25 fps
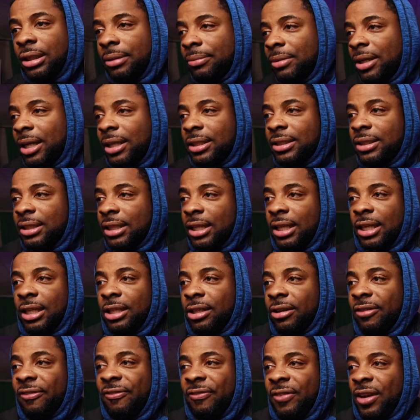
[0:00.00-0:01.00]
I'm not
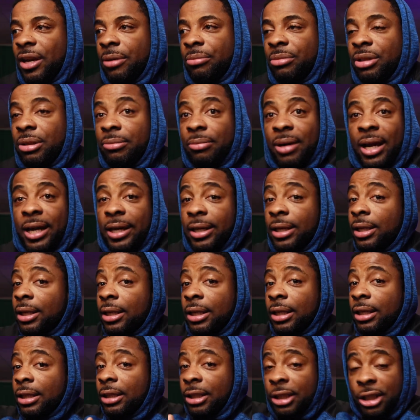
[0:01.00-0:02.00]
saying your family might
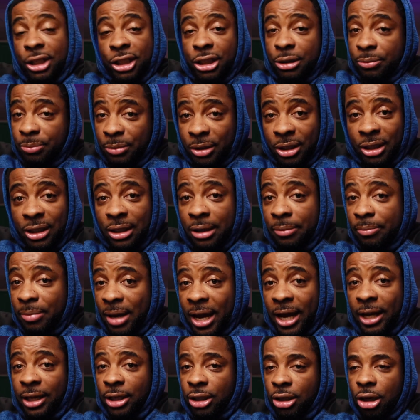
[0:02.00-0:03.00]
lynch me in the
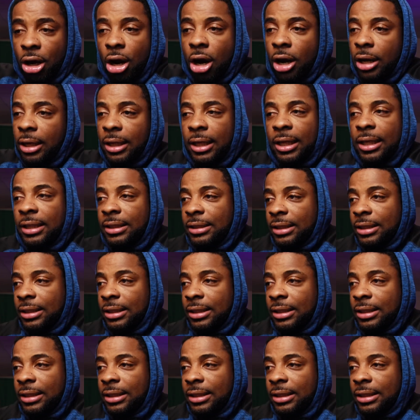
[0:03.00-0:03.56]
backyard.